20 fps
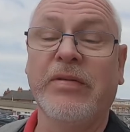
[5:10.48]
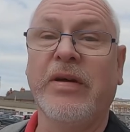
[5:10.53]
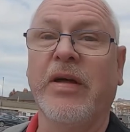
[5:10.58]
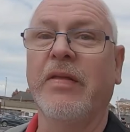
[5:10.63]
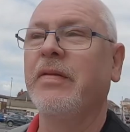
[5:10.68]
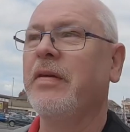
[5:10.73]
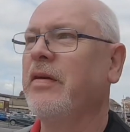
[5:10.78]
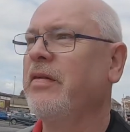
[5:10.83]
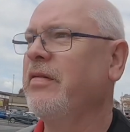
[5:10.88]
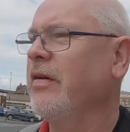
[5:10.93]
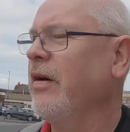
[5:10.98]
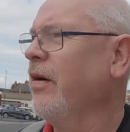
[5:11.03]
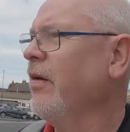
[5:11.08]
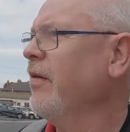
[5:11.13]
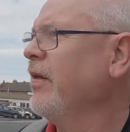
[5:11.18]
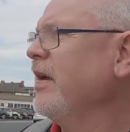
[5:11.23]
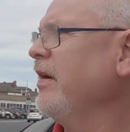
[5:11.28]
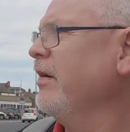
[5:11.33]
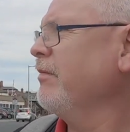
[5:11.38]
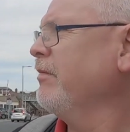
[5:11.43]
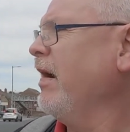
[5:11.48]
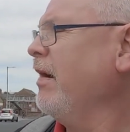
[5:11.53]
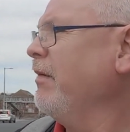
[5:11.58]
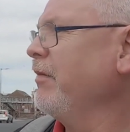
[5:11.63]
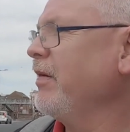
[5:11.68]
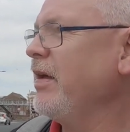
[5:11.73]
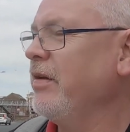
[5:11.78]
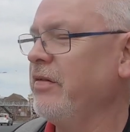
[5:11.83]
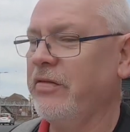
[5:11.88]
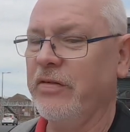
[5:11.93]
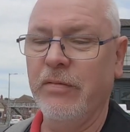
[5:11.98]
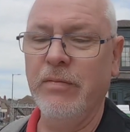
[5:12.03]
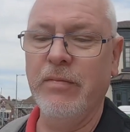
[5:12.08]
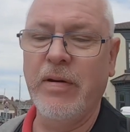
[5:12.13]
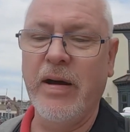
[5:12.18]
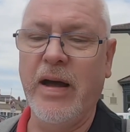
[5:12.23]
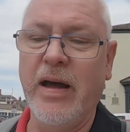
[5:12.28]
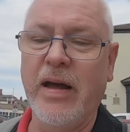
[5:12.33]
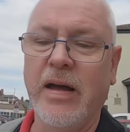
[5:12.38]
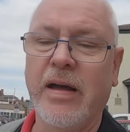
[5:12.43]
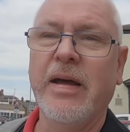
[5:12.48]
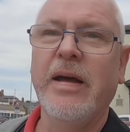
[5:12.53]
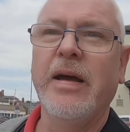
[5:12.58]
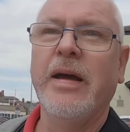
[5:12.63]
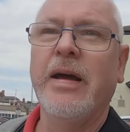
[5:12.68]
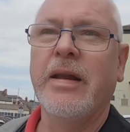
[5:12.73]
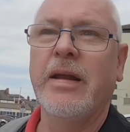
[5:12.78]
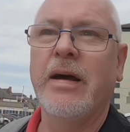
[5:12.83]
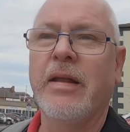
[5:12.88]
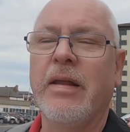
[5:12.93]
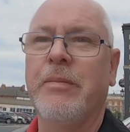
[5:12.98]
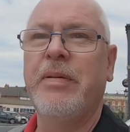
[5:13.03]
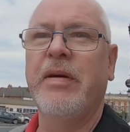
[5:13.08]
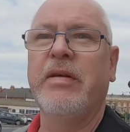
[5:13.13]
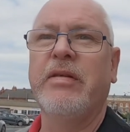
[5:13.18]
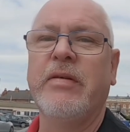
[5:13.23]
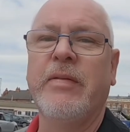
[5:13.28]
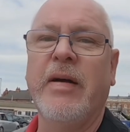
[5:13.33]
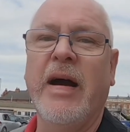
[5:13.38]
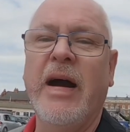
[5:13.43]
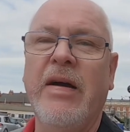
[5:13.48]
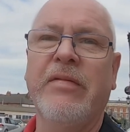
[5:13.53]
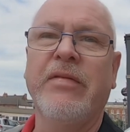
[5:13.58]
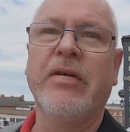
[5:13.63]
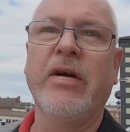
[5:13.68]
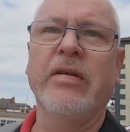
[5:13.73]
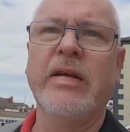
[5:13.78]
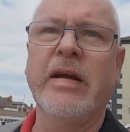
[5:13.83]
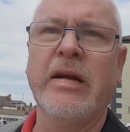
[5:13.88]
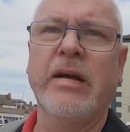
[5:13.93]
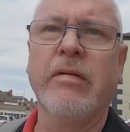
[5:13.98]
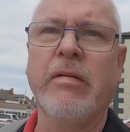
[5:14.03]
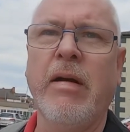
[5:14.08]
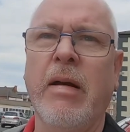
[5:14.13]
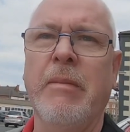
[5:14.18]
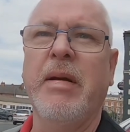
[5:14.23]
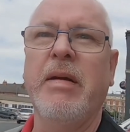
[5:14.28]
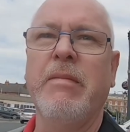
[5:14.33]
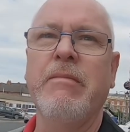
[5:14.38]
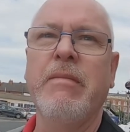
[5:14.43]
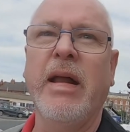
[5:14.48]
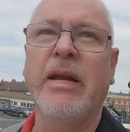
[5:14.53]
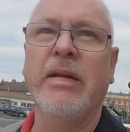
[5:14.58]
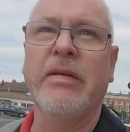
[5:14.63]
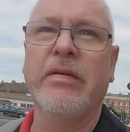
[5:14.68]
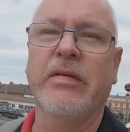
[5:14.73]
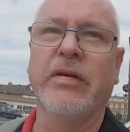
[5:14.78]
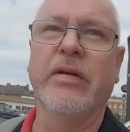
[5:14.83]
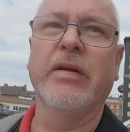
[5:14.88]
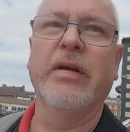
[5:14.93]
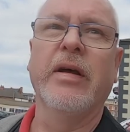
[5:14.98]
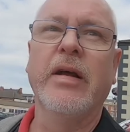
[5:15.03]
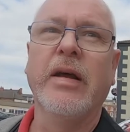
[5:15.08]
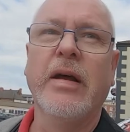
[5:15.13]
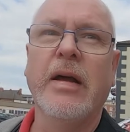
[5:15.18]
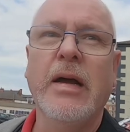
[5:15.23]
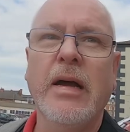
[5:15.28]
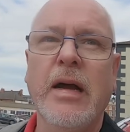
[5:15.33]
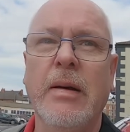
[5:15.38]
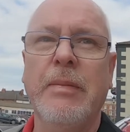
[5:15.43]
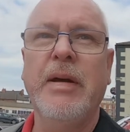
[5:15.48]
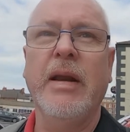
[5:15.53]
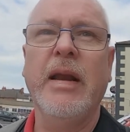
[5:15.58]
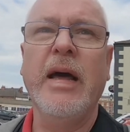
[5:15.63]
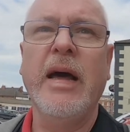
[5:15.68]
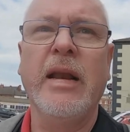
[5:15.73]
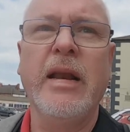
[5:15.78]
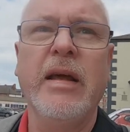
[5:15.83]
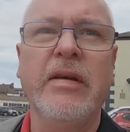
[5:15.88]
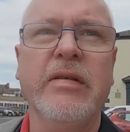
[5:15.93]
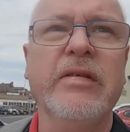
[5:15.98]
around here somewhere. Now the picture that I've got is like a great big mansion. A bit like, let's